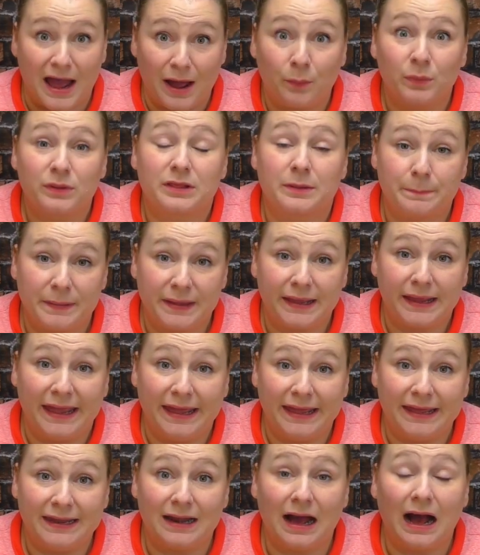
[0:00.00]
Was a big
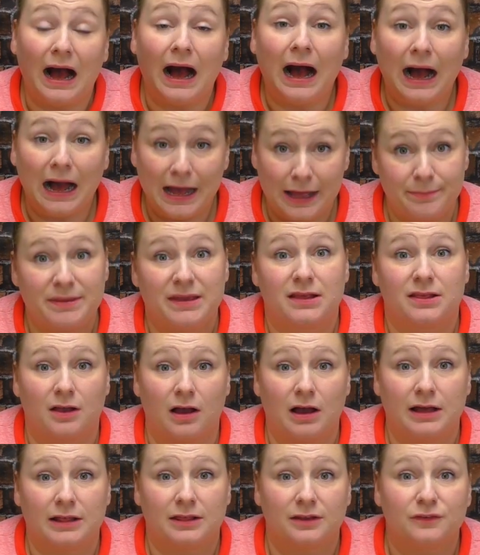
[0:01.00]
hit. I'm
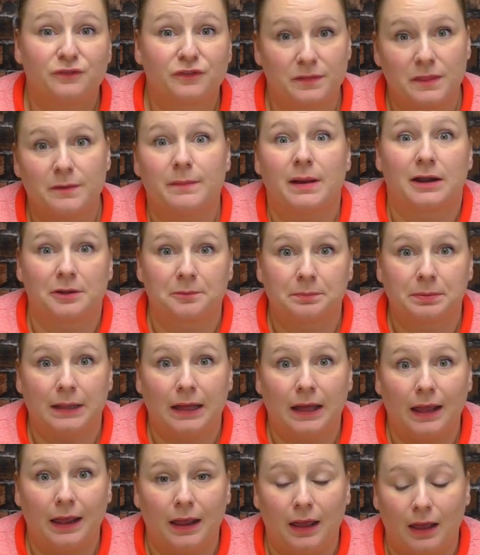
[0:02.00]
exhausted from the amount of
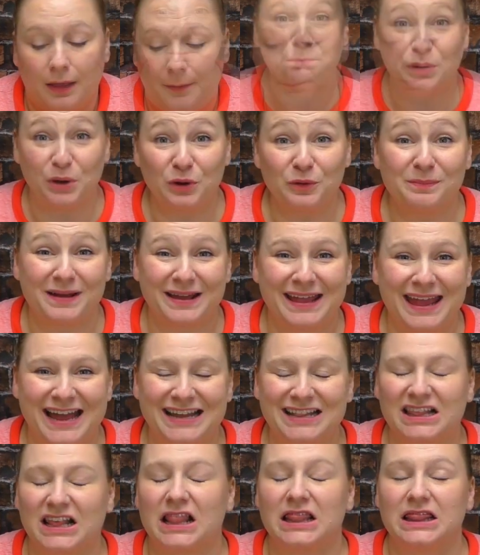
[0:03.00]
play. Both my
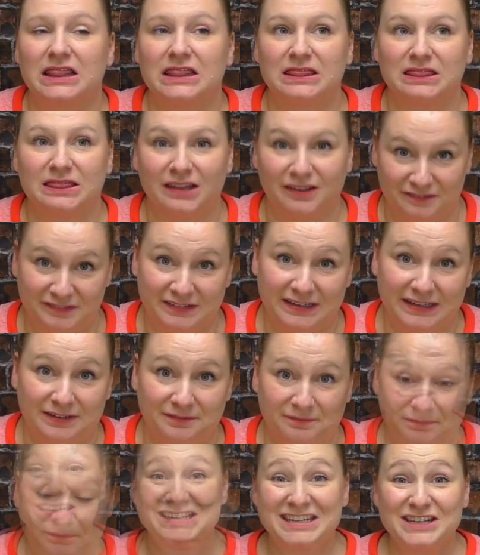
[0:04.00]
cats loved it.
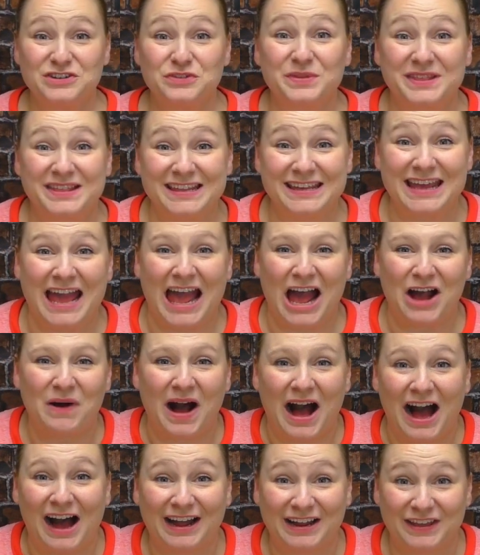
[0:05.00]
Did you see how
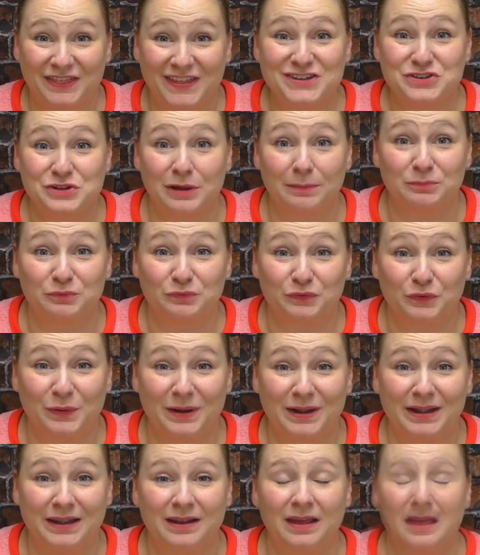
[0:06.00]
high they jumped for
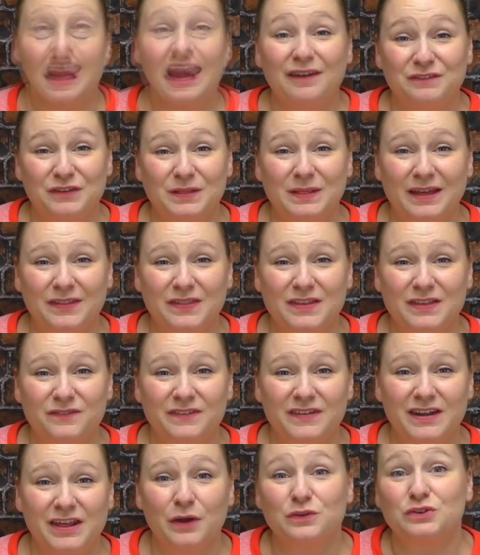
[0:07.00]
it? If you like this
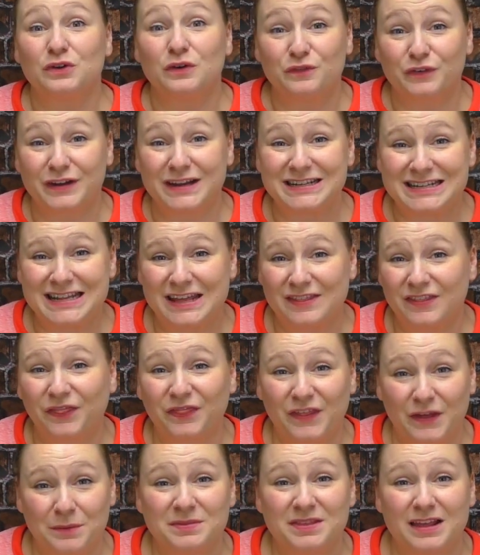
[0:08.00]
video, don't forget to hit the
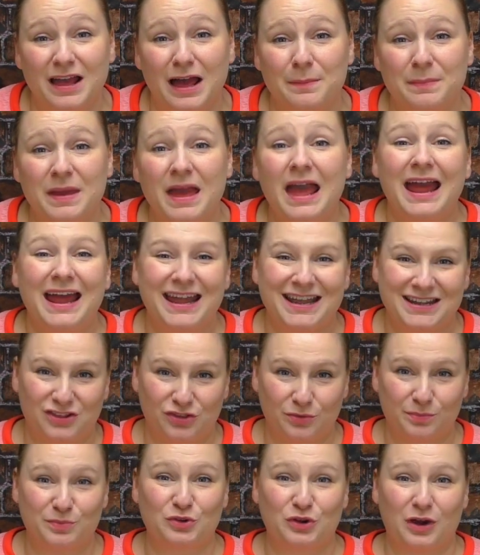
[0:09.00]
thumbs up and
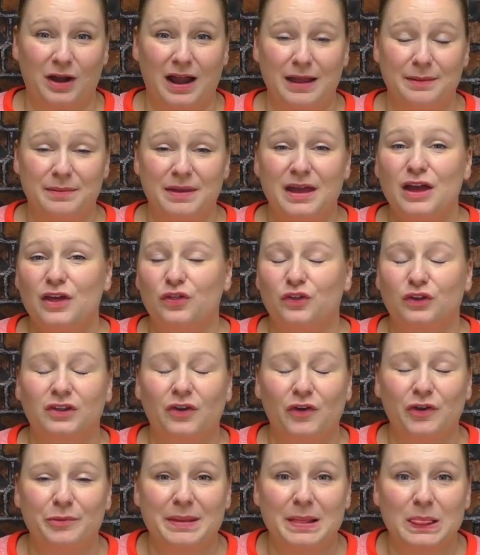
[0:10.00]
subscribe. There's
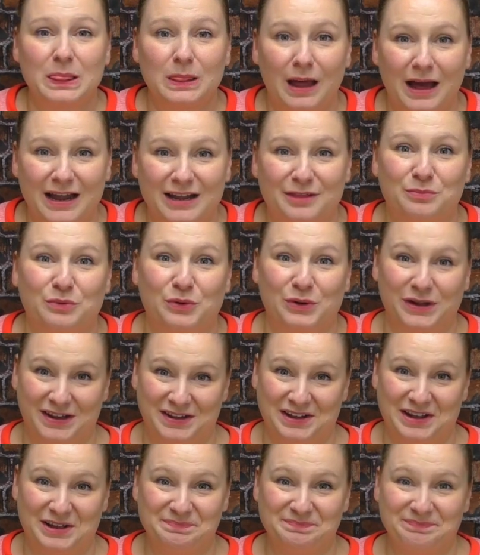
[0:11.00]
going to be lots more to
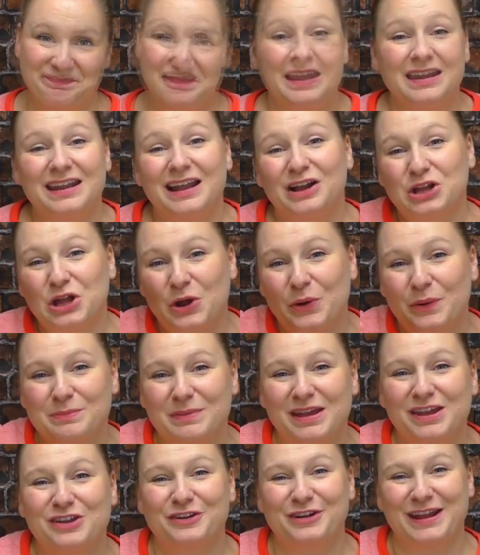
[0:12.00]
come. Now go and
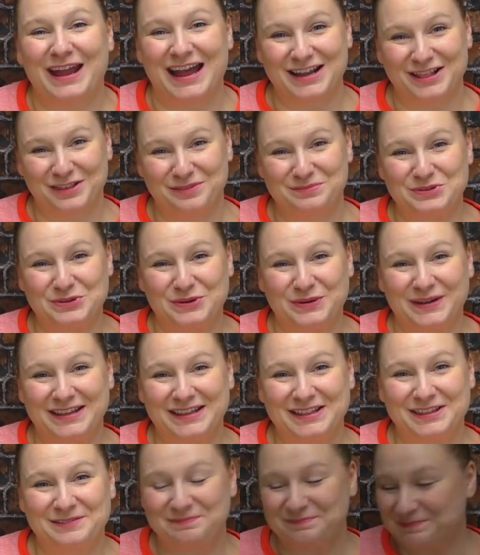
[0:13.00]
make your cat some
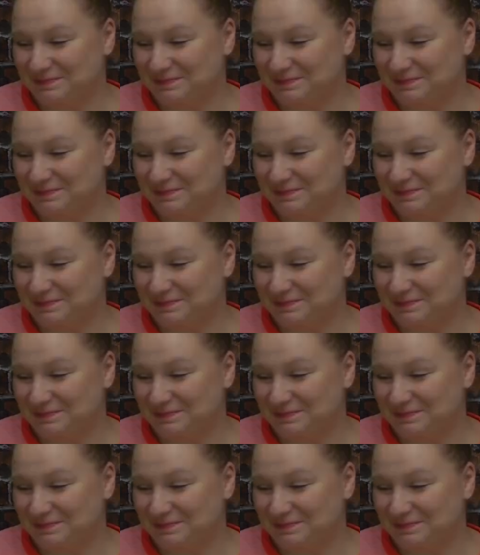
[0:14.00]
toys.